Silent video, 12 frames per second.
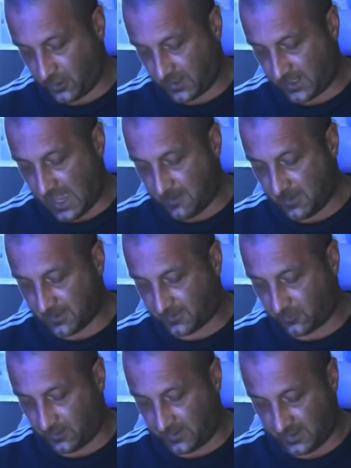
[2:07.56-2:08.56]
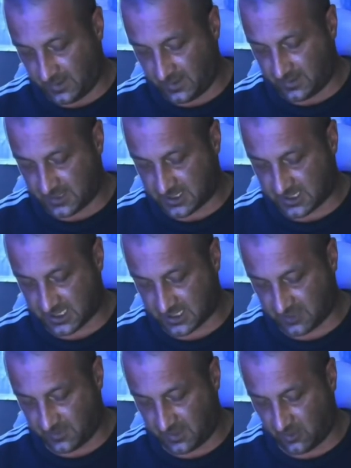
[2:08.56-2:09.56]
are enamoured with the
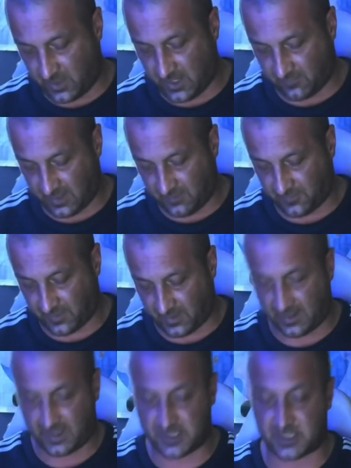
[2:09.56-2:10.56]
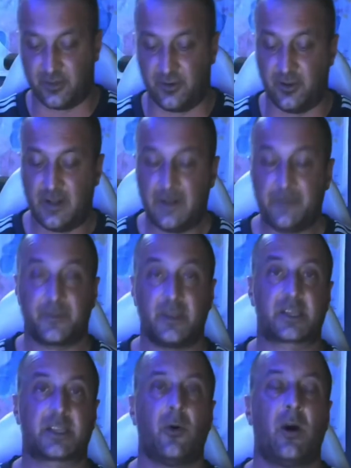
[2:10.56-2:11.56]
system and the way of life that there is now, and they
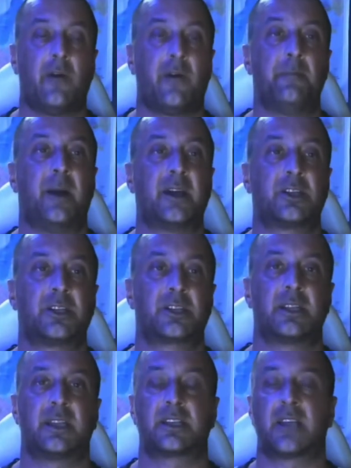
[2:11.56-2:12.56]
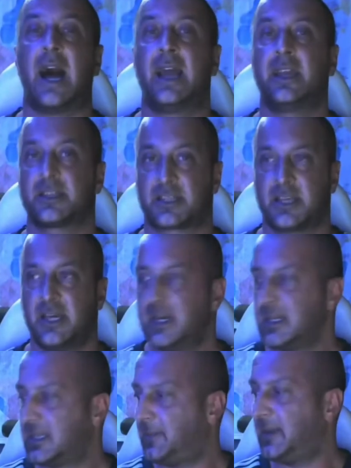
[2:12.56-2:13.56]
still have ambitions and desires
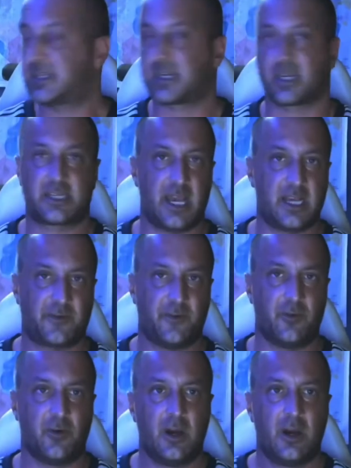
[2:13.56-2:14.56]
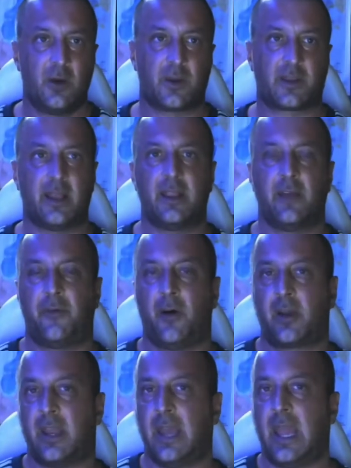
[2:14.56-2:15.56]
to be successful within the
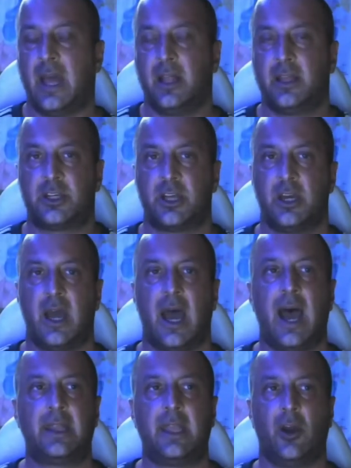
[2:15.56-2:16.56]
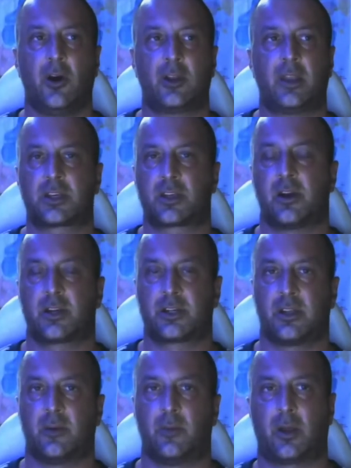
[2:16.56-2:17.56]
fucking hellish, idiotic
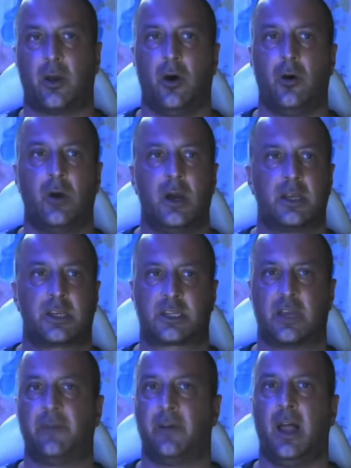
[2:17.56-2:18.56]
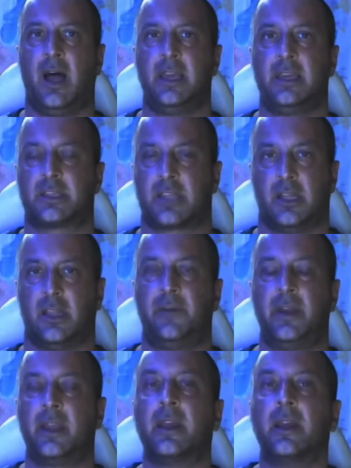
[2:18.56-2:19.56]
structure that we call civilised
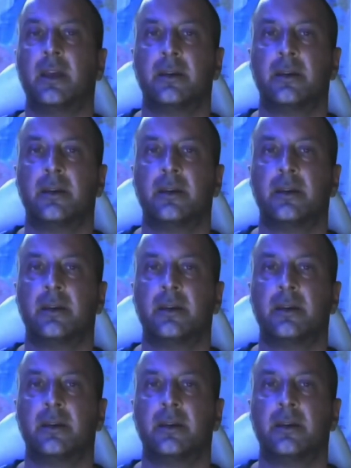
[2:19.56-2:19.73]
living.